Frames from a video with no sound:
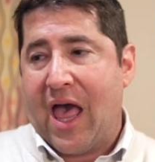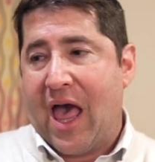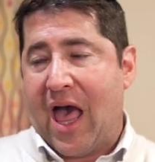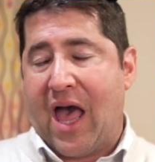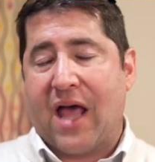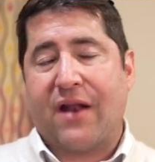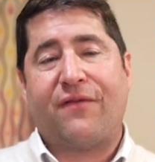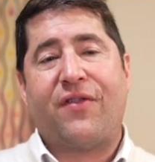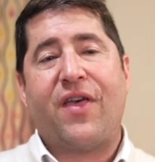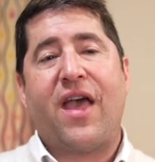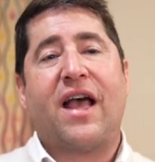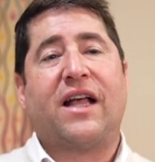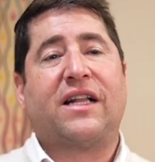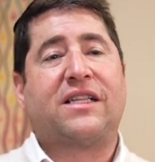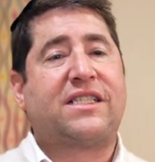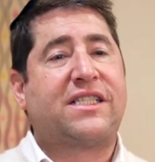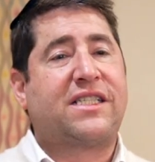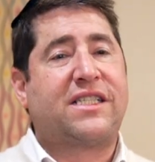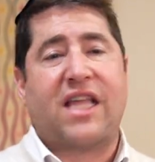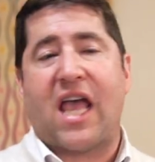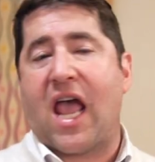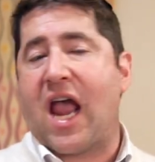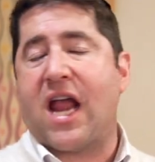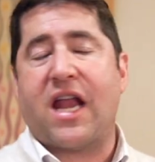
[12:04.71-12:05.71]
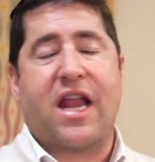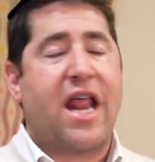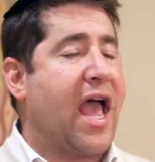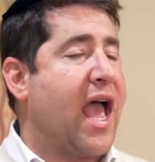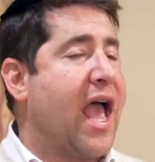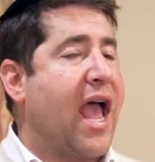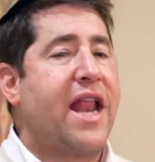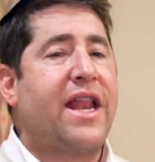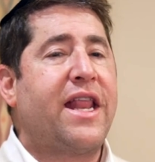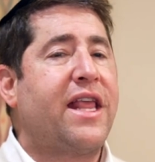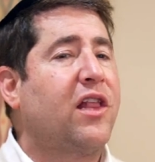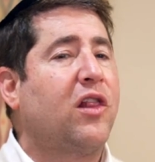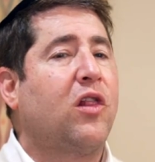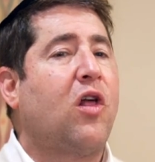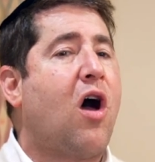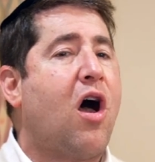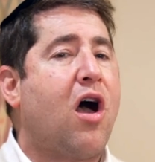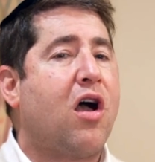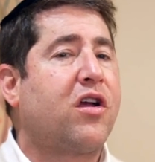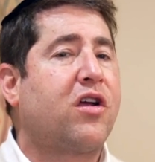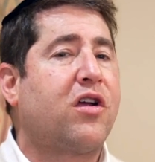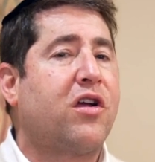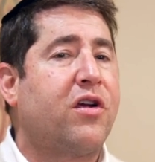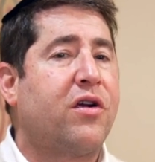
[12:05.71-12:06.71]
And if they had stayed any
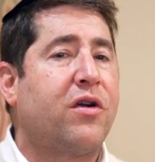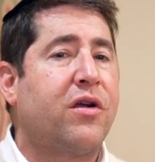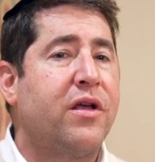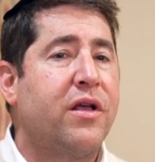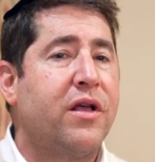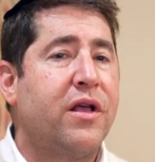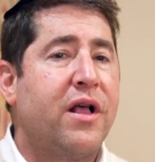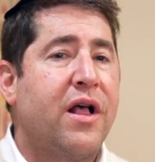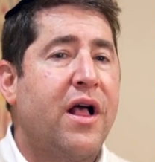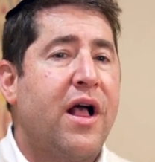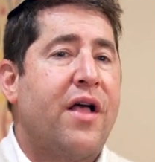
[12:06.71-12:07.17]
longer,